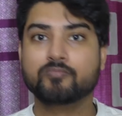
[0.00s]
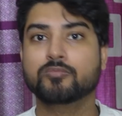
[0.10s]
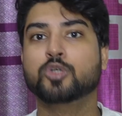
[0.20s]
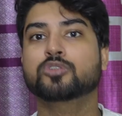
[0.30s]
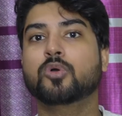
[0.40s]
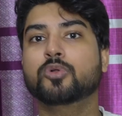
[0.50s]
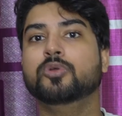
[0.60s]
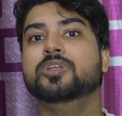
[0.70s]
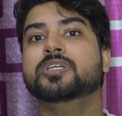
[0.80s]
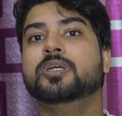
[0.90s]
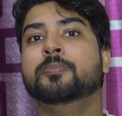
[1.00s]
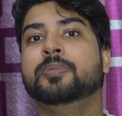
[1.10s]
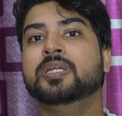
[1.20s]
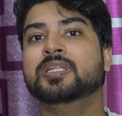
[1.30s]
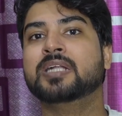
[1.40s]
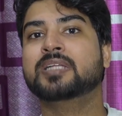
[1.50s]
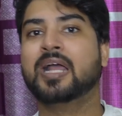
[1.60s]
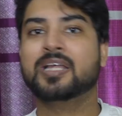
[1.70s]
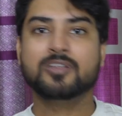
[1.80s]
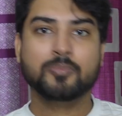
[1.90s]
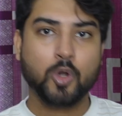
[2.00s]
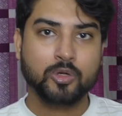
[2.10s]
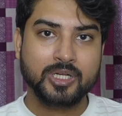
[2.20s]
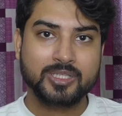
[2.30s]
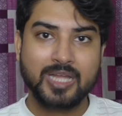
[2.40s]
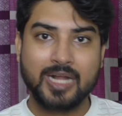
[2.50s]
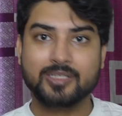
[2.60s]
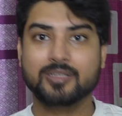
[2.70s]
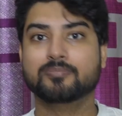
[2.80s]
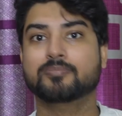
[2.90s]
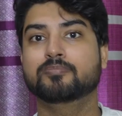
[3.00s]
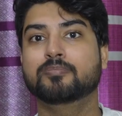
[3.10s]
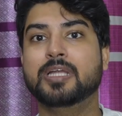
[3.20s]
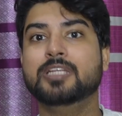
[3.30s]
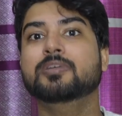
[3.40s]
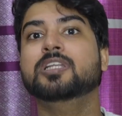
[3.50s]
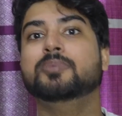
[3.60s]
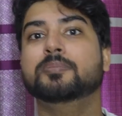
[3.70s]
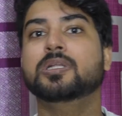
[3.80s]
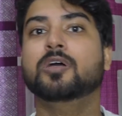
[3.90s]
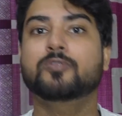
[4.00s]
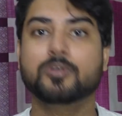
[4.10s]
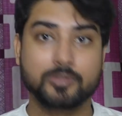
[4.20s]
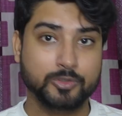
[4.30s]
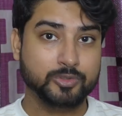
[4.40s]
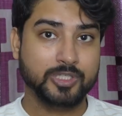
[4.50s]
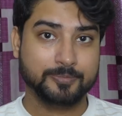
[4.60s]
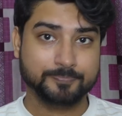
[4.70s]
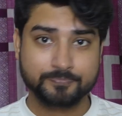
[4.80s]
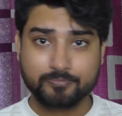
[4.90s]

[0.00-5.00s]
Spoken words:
Because Odoo is a company that has a product that many people are using.